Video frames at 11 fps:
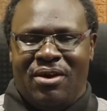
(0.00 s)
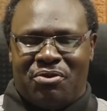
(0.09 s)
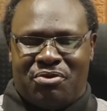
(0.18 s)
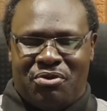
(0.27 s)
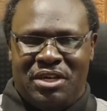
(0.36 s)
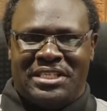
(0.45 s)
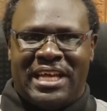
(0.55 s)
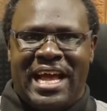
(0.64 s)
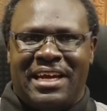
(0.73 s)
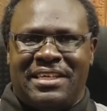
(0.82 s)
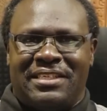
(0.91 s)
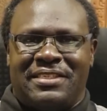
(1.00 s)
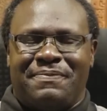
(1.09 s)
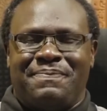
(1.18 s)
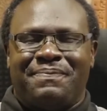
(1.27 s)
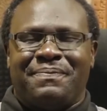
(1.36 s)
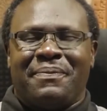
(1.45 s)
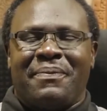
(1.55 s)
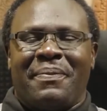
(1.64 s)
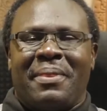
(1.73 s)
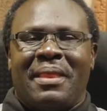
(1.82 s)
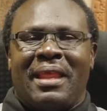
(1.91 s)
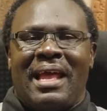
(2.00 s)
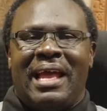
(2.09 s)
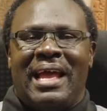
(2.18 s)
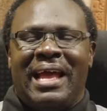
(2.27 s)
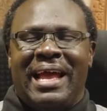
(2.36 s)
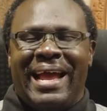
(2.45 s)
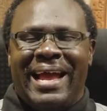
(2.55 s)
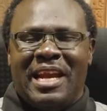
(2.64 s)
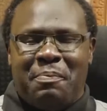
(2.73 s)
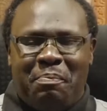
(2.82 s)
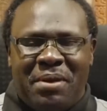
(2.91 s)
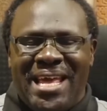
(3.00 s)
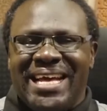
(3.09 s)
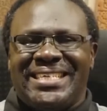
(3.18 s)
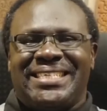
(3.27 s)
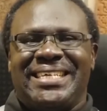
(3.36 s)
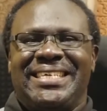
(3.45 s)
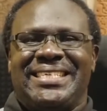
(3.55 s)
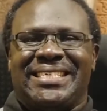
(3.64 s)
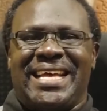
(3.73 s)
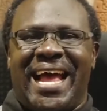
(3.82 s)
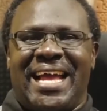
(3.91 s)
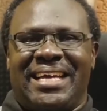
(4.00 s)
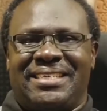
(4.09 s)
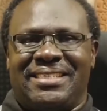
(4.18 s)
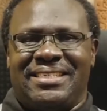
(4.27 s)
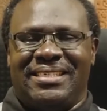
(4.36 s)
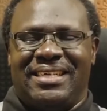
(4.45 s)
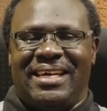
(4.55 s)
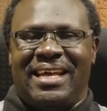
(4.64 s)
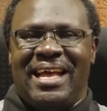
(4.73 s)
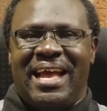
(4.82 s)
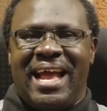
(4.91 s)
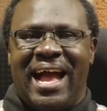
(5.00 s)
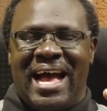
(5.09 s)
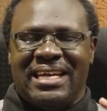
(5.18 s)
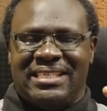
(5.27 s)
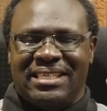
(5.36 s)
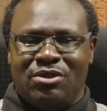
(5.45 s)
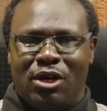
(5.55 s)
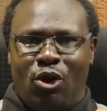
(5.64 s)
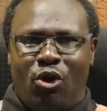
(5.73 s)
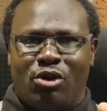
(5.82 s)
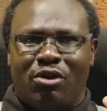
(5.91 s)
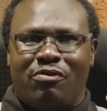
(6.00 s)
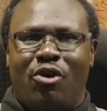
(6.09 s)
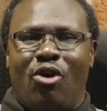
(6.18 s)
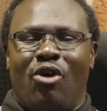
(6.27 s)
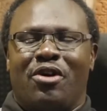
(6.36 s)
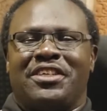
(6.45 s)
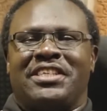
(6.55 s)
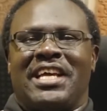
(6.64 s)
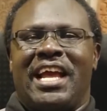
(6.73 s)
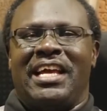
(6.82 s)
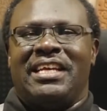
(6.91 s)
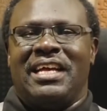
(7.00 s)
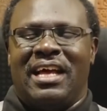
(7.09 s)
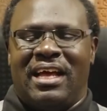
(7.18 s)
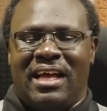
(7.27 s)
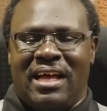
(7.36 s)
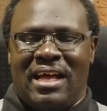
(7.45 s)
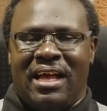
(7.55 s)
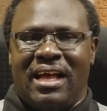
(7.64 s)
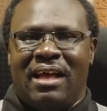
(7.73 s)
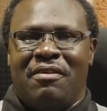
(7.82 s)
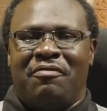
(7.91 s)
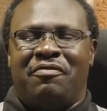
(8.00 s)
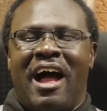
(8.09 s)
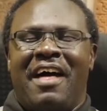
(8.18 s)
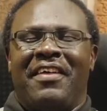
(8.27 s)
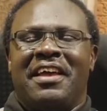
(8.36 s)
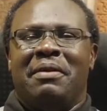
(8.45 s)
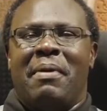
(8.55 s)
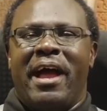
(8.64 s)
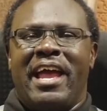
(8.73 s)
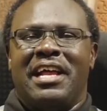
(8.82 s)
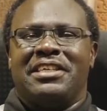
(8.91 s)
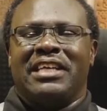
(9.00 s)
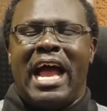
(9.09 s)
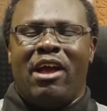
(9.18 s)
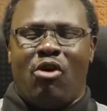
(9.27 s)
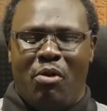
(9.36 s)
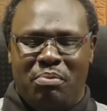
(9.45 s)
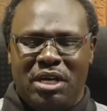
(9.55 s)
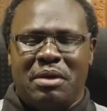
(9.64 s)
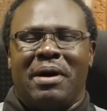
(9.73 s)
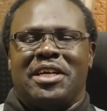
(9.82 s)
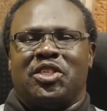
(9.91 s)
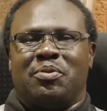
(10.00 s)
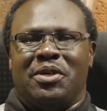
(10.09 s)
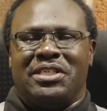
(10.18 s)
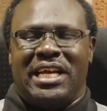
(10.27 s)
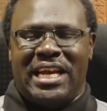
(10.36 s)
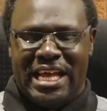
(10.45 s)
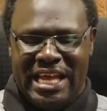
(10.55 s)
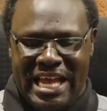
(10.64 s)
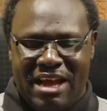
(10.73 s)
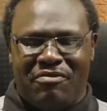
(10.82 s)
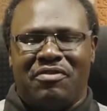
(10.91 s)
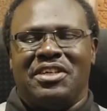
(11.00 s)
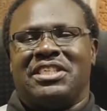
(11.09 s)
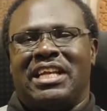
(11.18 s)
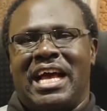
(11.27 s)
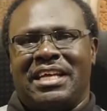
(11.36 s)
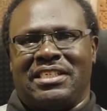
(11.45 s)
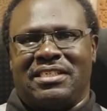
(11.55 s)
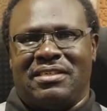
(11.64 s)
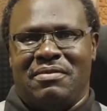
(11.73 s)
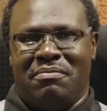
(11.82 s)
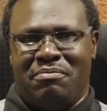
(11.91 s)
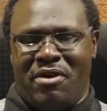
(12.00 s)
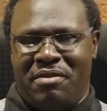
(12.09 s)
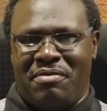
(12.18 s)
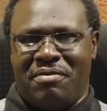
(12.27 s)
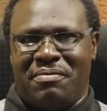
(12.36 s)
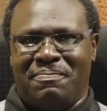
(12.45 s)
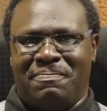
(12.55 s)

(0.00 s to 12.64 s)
or through his hands, and pierced his side until the Lord of glory said, Father, in my hands I commit my spirit, and he gave his last breath.